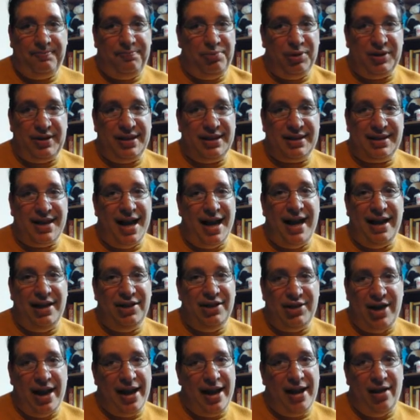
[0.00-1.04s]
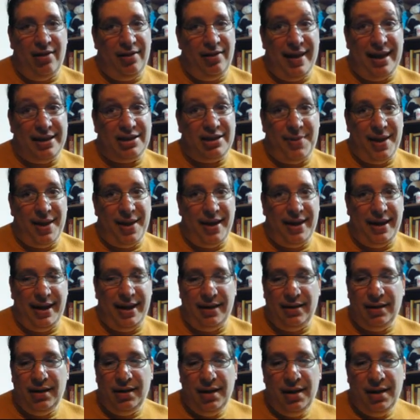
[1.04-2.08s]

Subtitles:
put this guy in jail, and that's about it.